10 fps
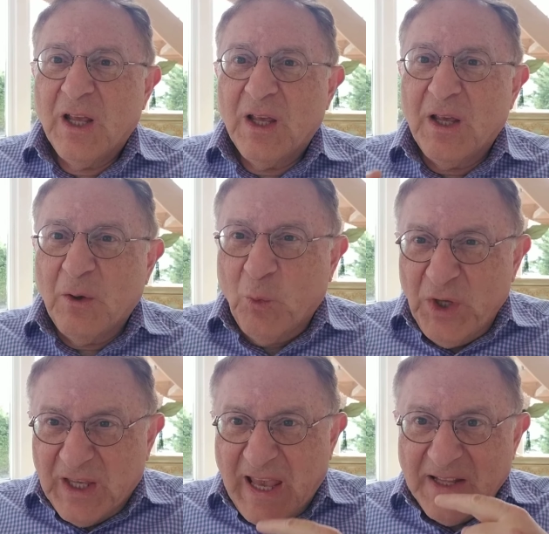
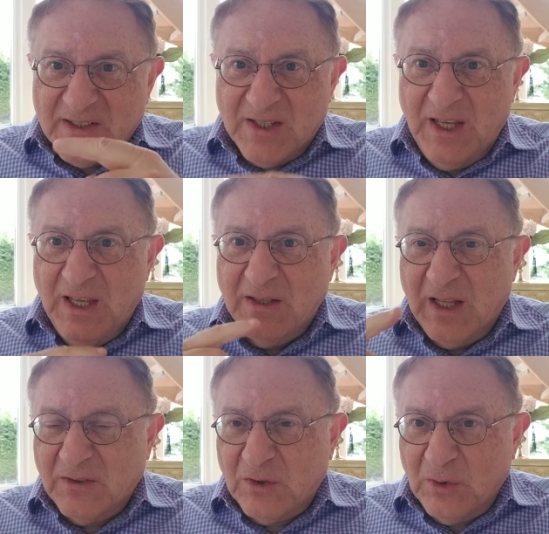We can see
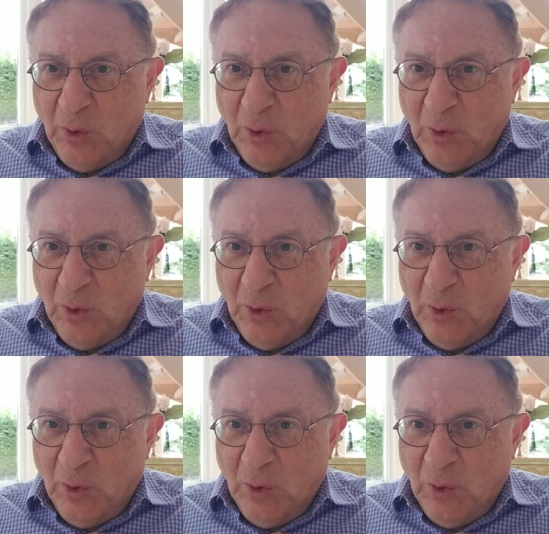that